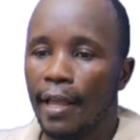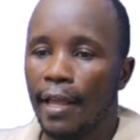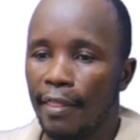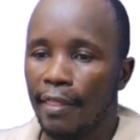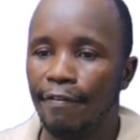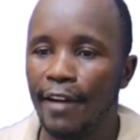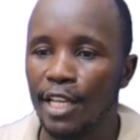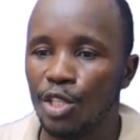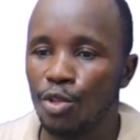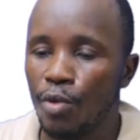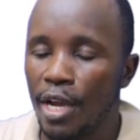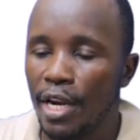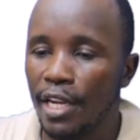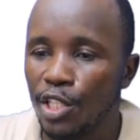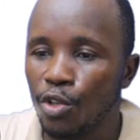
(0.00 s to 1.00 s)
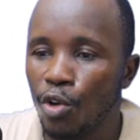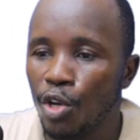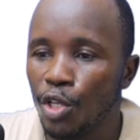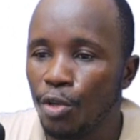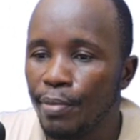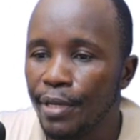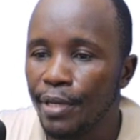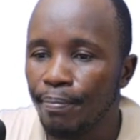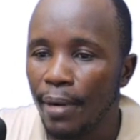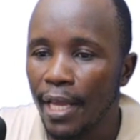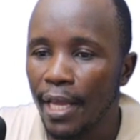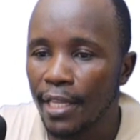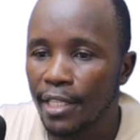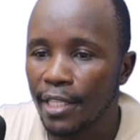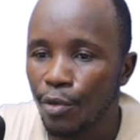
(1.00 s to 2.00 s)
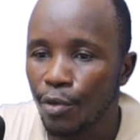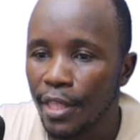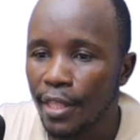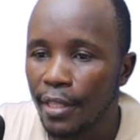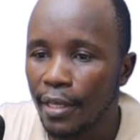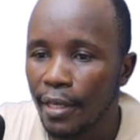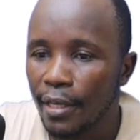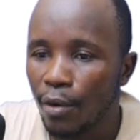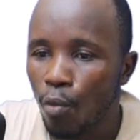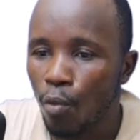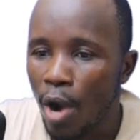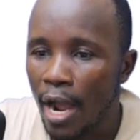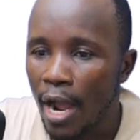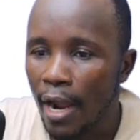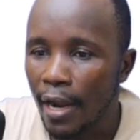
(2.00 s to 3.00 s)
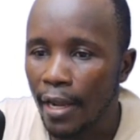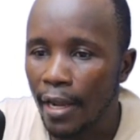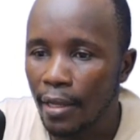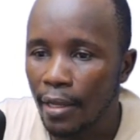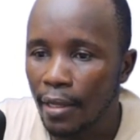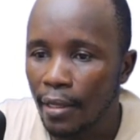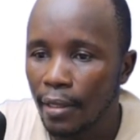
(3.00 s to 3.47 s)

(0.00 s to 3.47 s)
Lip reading: The first one is going to be replaced with y.